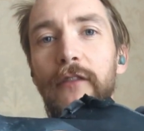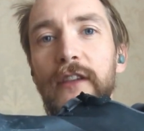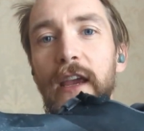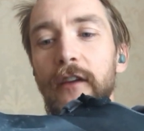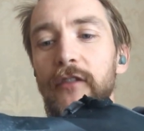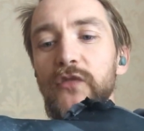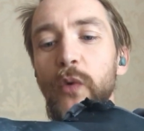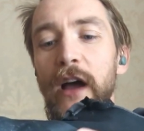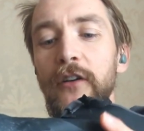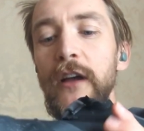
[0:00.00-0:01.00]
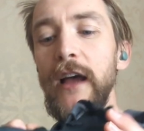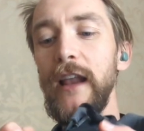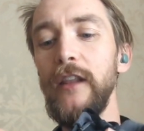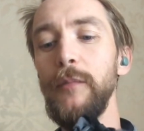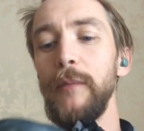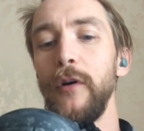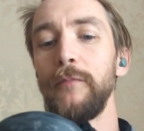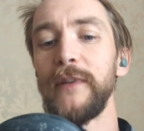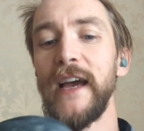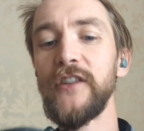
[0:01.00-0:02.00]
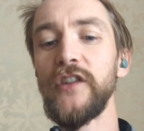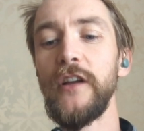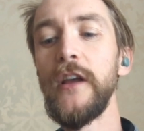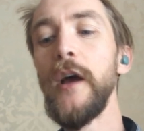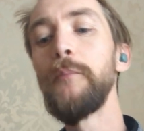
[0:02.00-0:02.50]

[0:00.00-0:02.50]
around here as well, a little bit more protection.